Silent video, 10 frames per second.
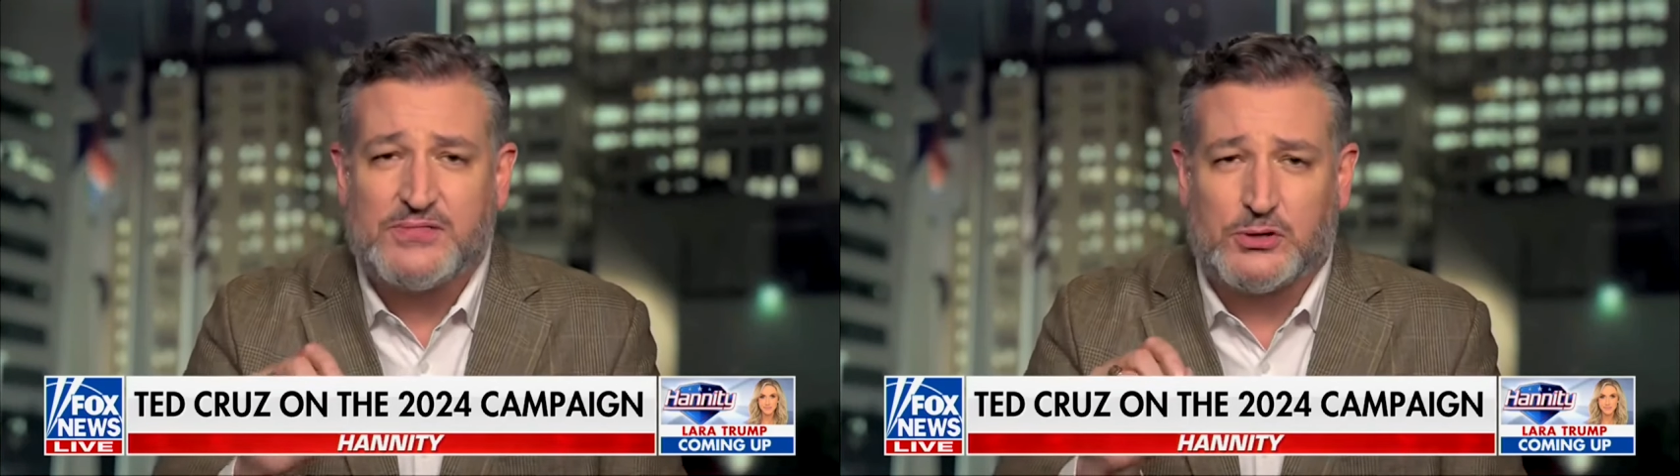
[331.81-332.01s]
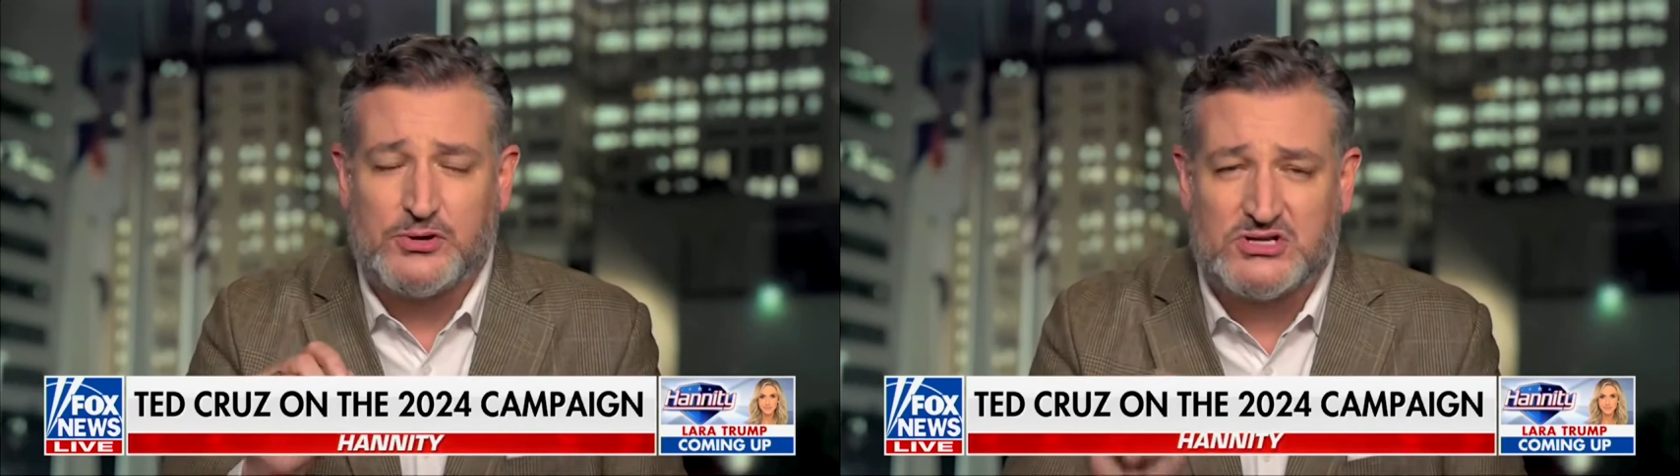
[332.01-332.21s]

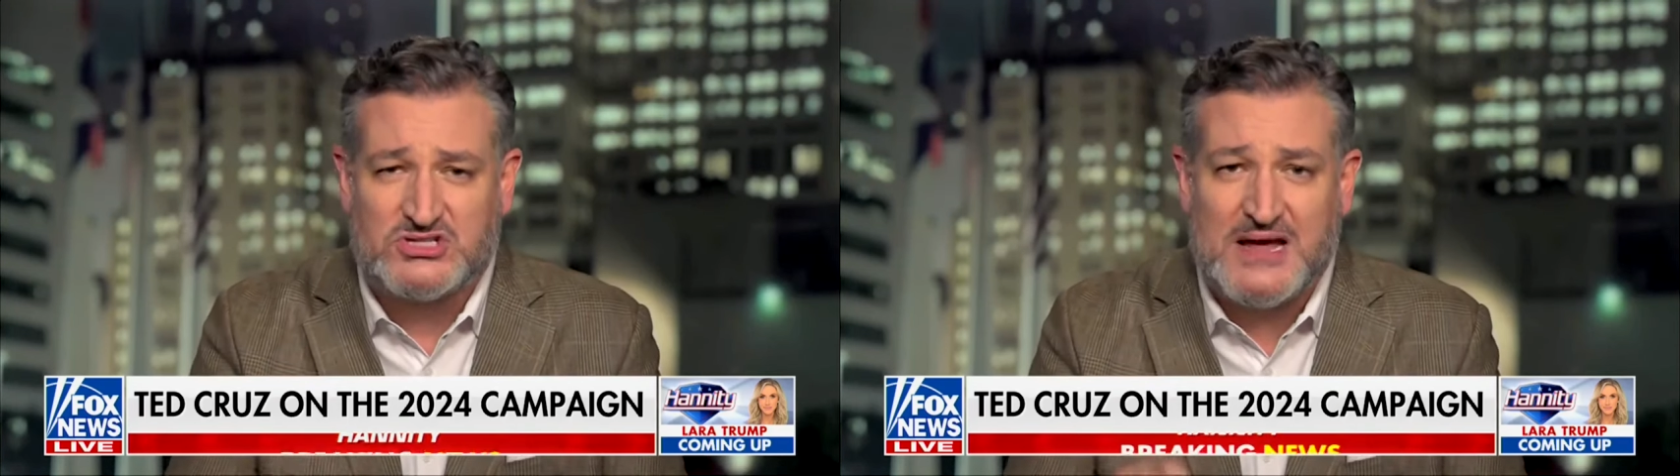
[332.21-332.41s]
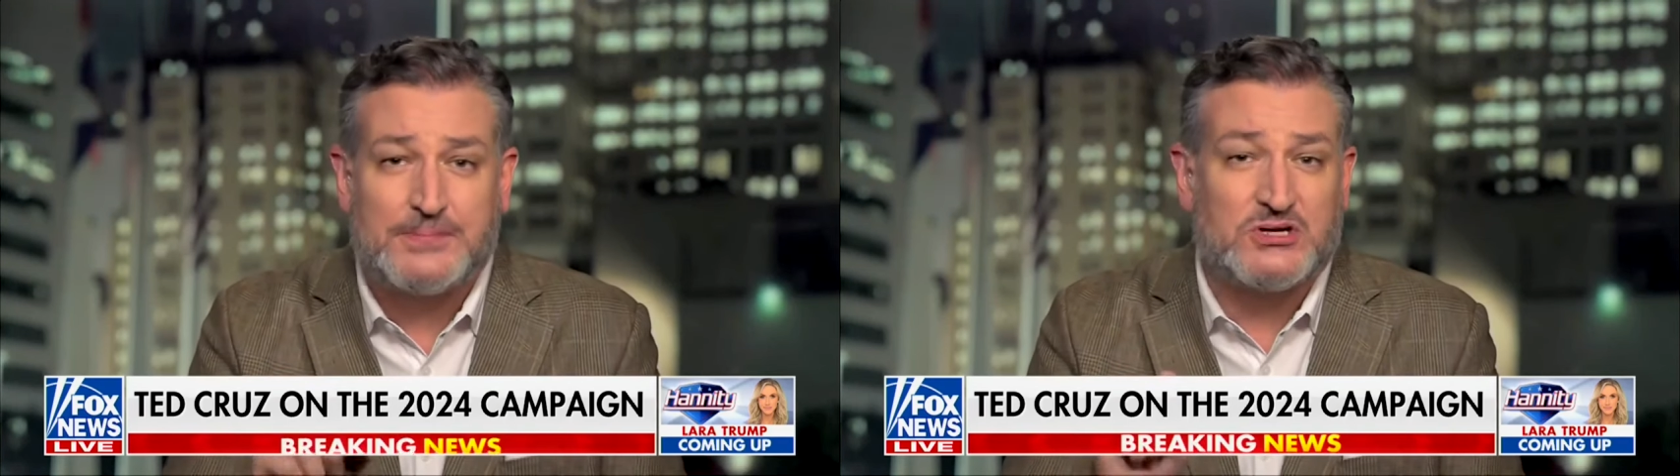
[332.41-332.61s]
through
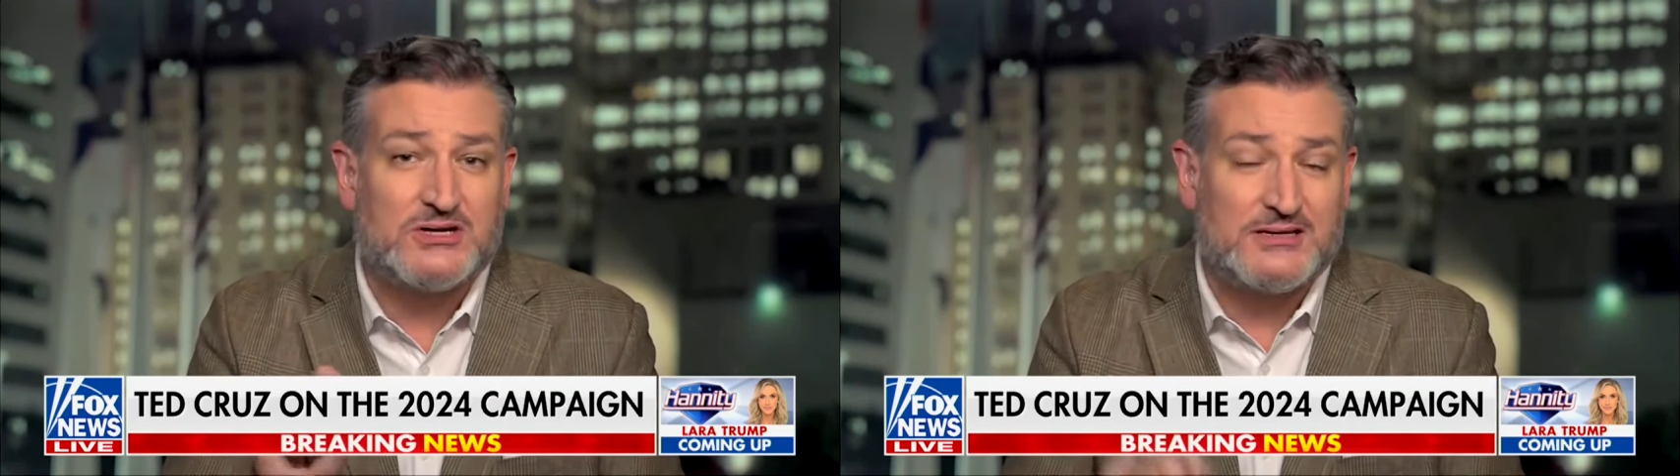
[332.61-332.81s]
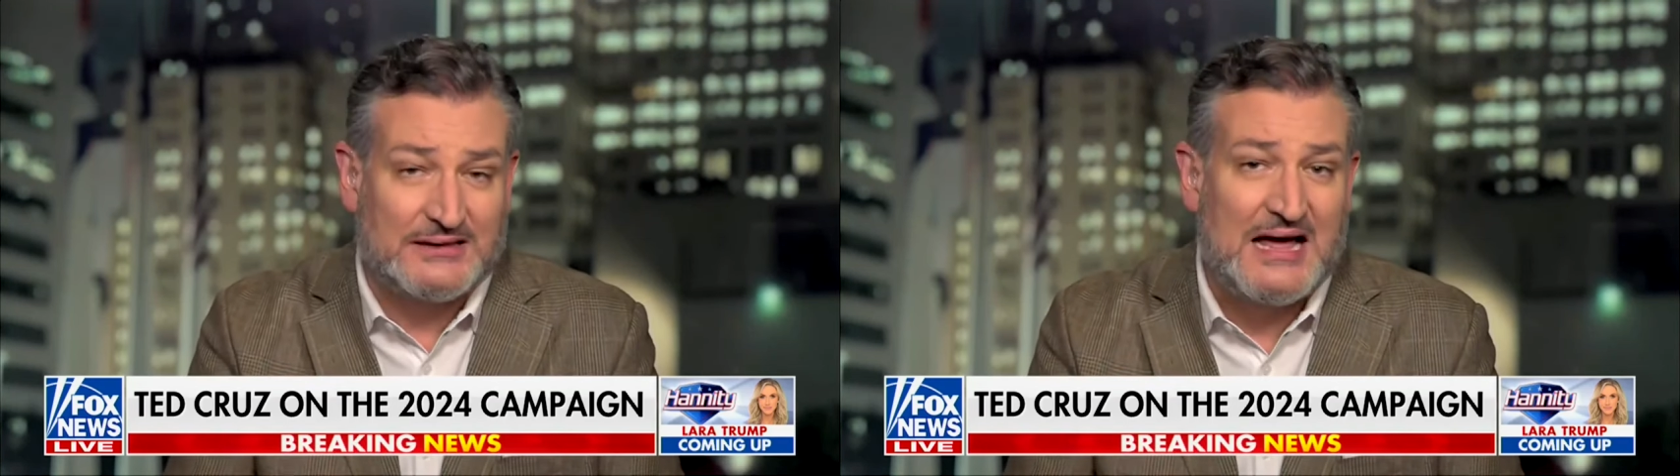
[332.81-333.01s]

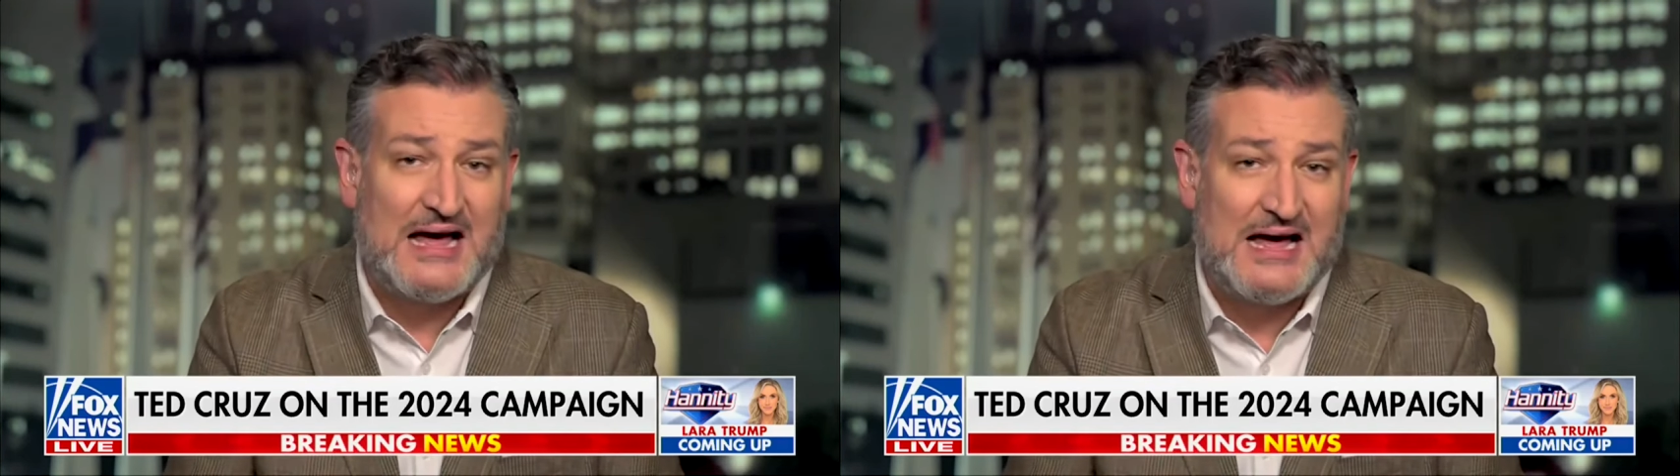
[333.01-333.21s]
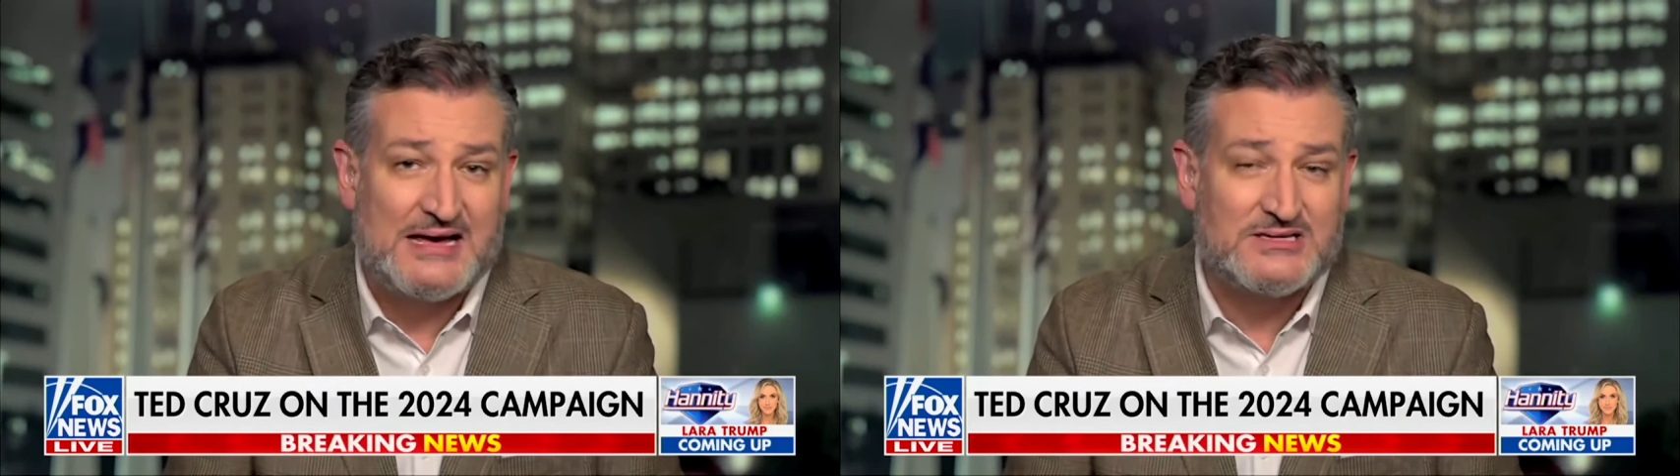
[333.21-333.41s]
deception and
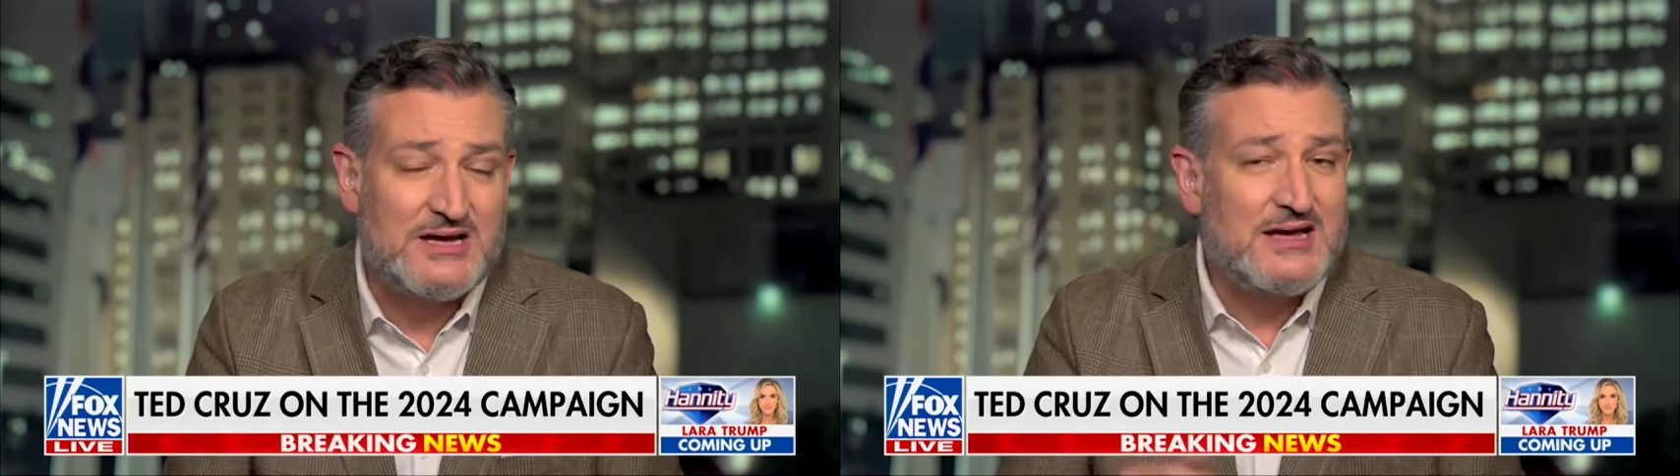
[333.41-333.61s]
lies.